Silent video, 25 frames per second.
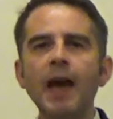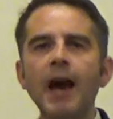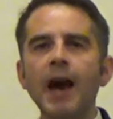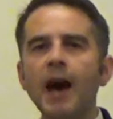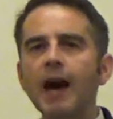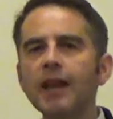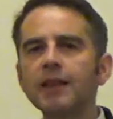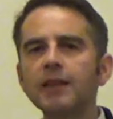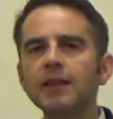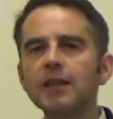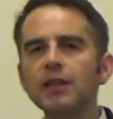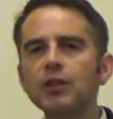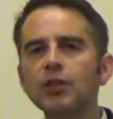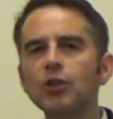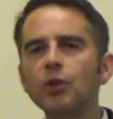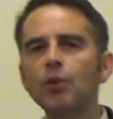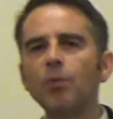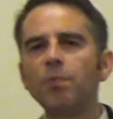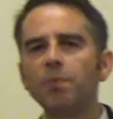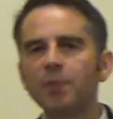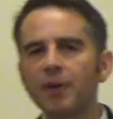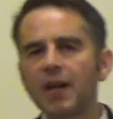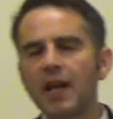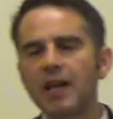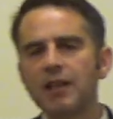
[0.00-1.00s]
and this
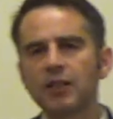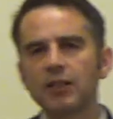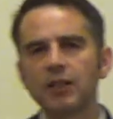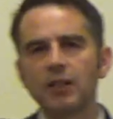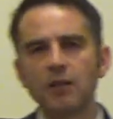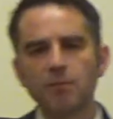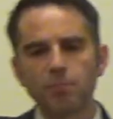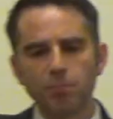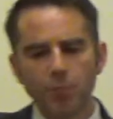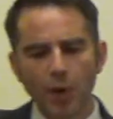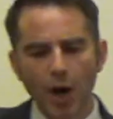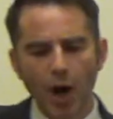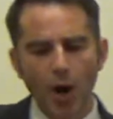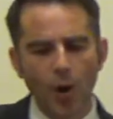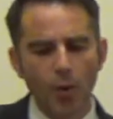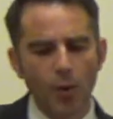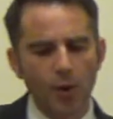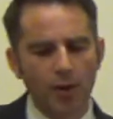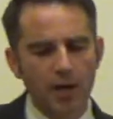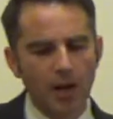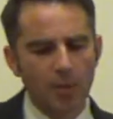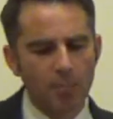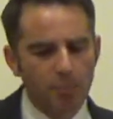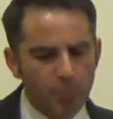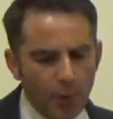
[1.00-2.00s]
oppressing power
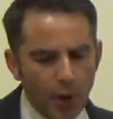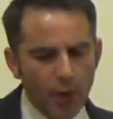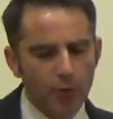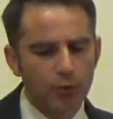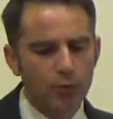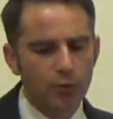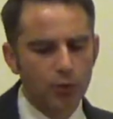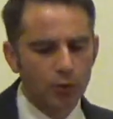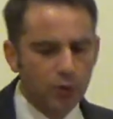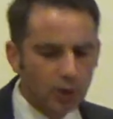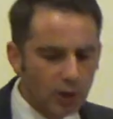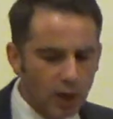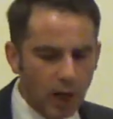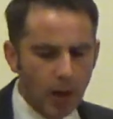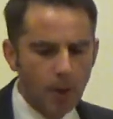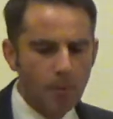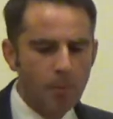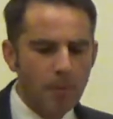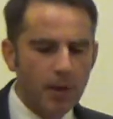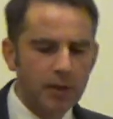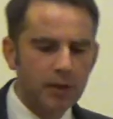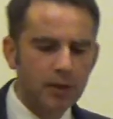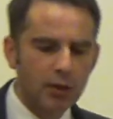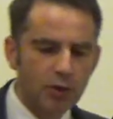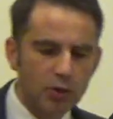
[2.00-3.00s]
about to
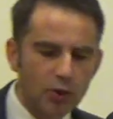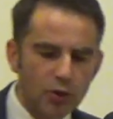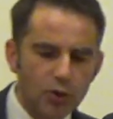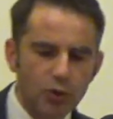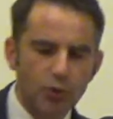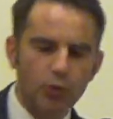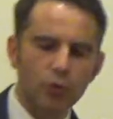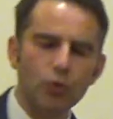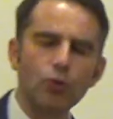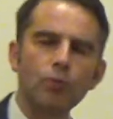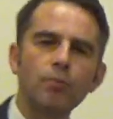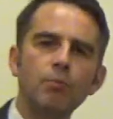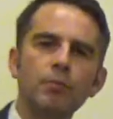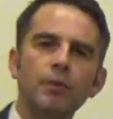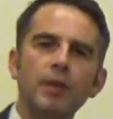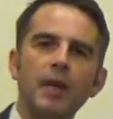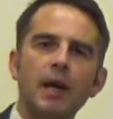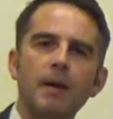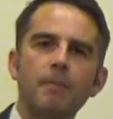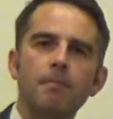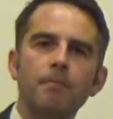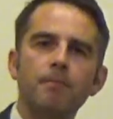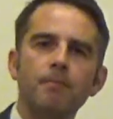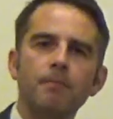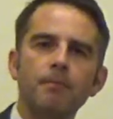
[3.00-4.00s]
come and consume
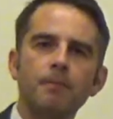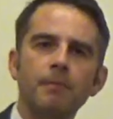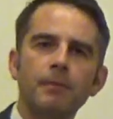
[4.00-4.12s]
them.